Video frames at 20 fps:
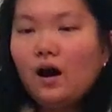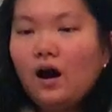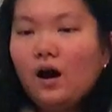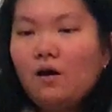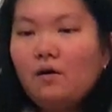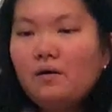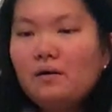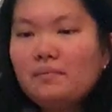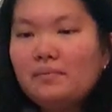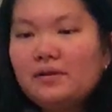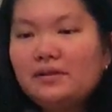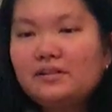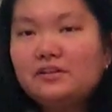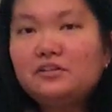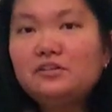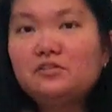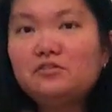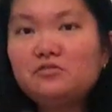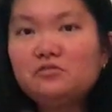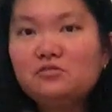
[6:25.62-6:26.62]
Oh, I made
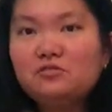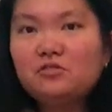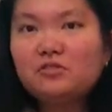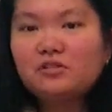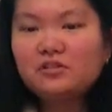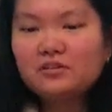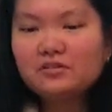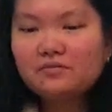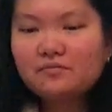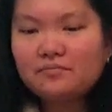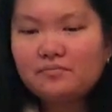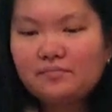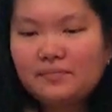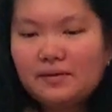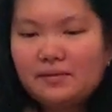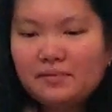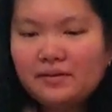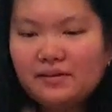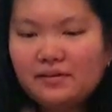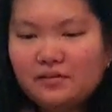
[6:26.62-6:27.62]
this too short. I
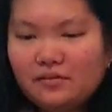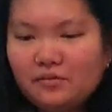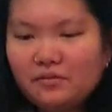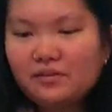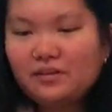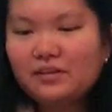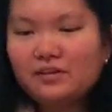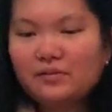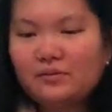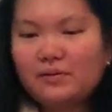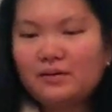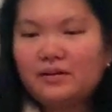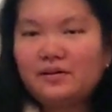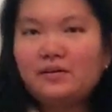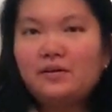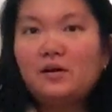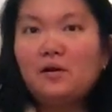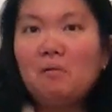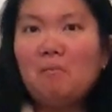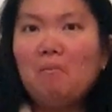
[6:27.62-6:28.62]
need to do the other way.
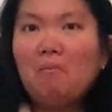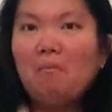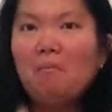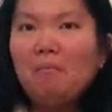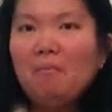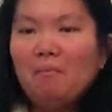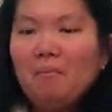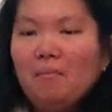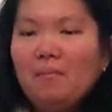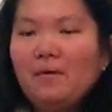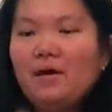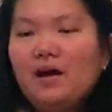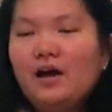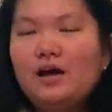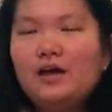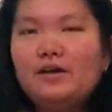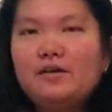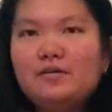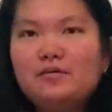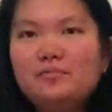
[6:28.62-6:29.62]

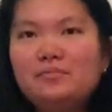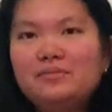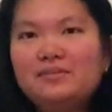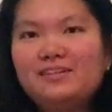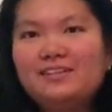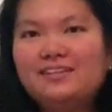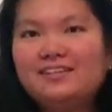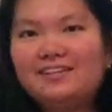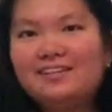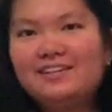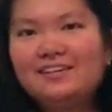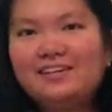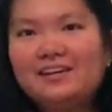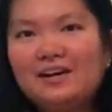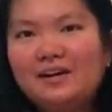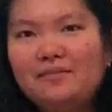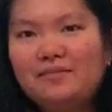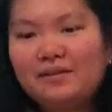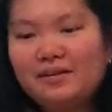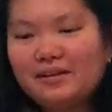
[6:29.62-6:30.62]
Oops.
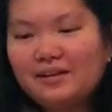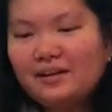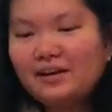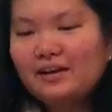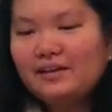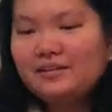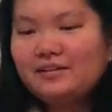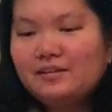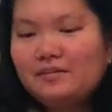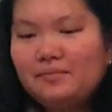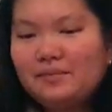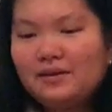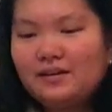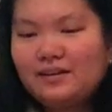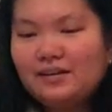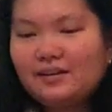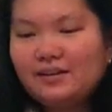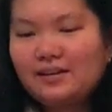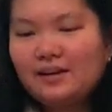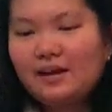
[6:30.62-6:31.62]
I'm not good at
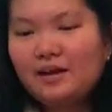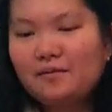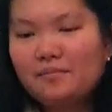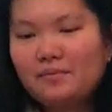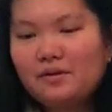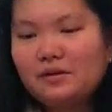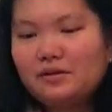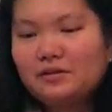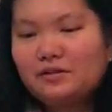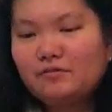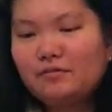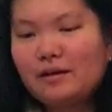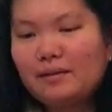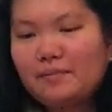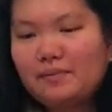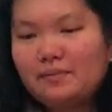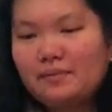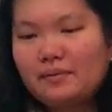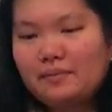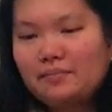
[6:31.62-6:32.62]
estimating how much
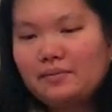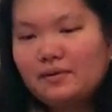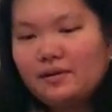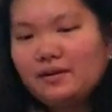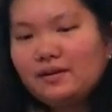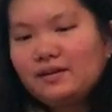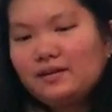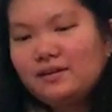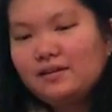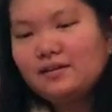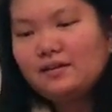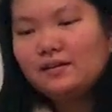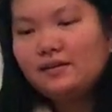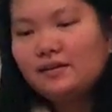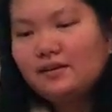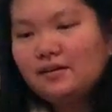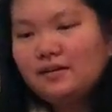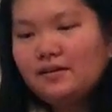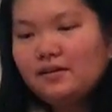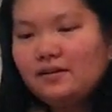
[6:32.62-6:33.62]
wrapping.
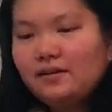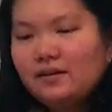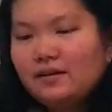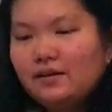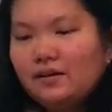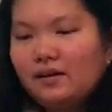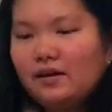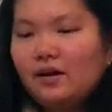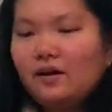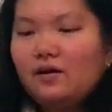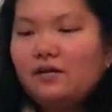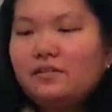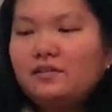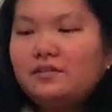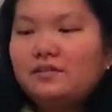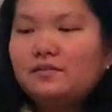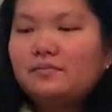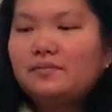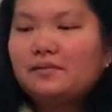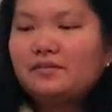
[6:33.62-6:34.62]
Oh,
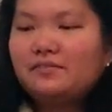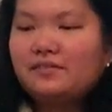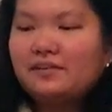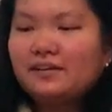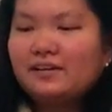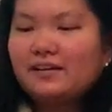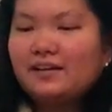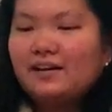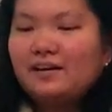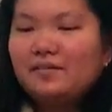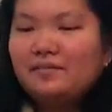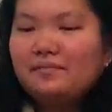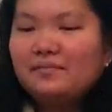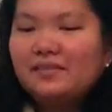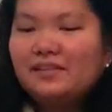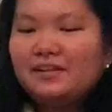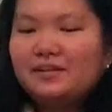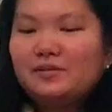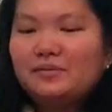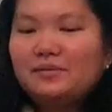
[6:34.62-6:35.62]
this is so bad. Oh,
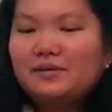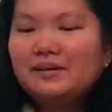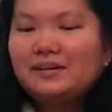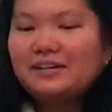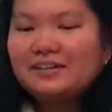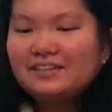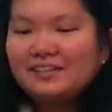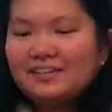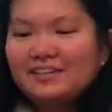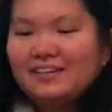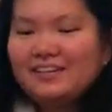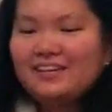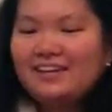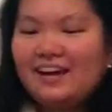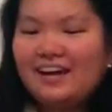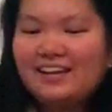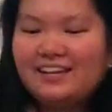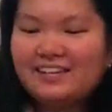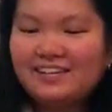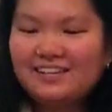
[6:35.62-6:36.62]
this works.
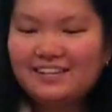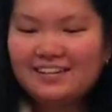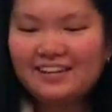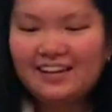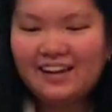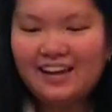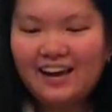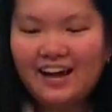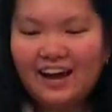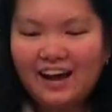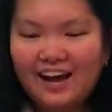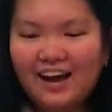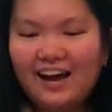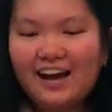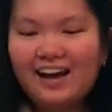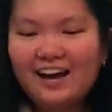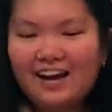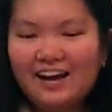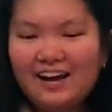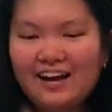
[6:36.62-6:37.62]
Yes.
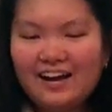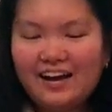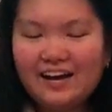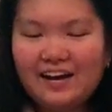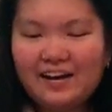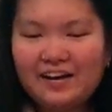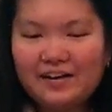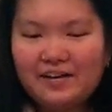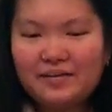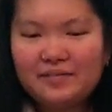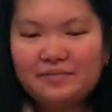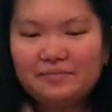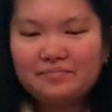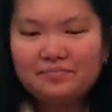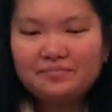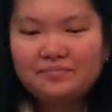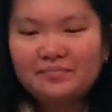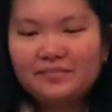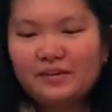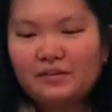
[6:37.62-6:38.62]
Let
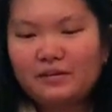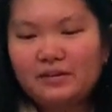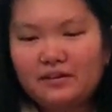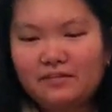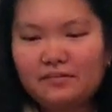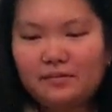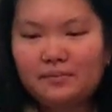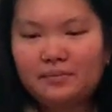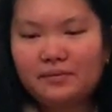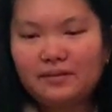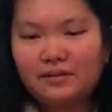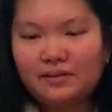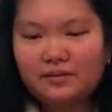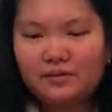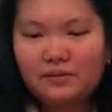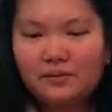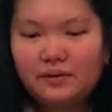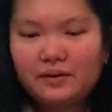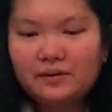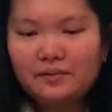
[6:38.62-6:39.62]
me put it the
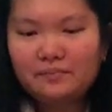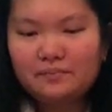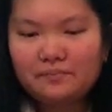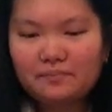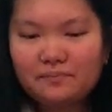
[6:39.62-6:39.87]
other way.